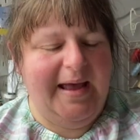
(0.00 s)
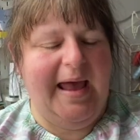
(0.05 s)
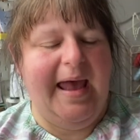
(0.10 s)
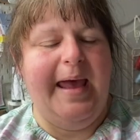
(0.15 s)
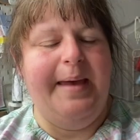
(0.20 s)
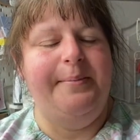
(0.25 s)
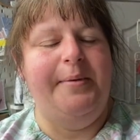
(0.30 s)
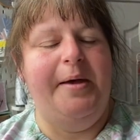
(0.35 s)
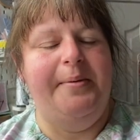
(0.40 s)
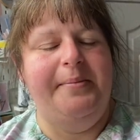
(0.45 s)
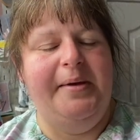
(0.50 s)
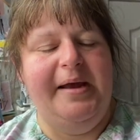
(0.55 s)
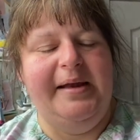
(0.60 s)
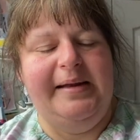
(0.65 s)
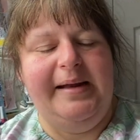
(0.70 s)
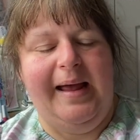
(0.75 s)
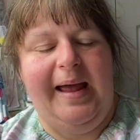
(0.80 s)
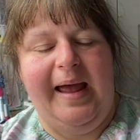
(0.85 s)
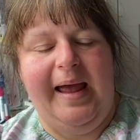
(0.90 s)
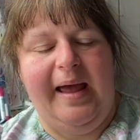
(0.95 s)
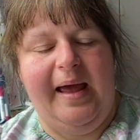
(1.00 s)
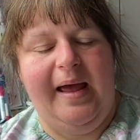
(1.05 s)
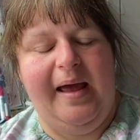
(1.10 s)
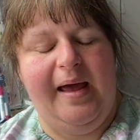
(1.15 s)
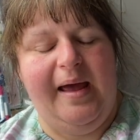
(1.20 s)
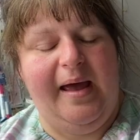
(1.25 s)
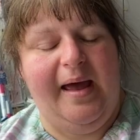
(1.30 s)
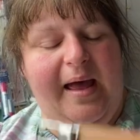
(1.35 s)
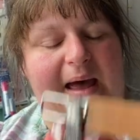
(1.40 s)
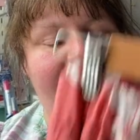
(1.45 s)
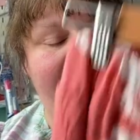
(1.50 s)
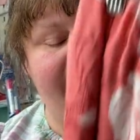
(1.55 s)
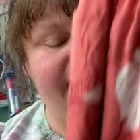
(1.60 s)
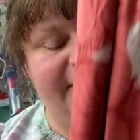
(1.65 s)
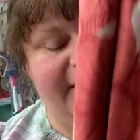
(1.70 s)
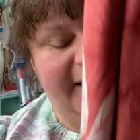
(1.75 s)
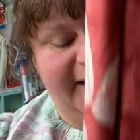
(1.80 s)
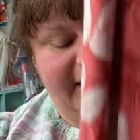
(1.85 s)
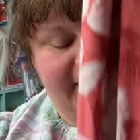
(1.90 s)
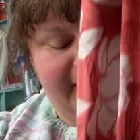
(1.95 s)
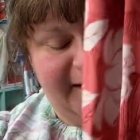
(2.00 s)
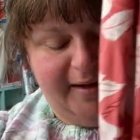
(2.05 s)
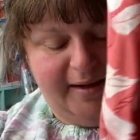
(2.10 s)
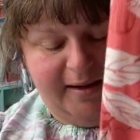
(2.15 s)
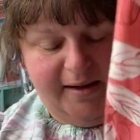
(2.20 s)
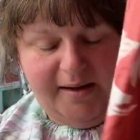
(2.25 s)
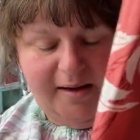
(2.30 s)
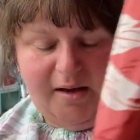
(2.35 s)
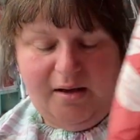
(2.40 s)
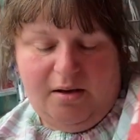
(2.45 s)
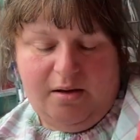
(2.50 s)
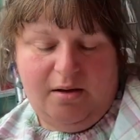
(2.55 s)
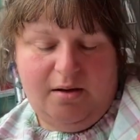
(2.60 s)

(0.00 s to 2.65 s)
um I made it the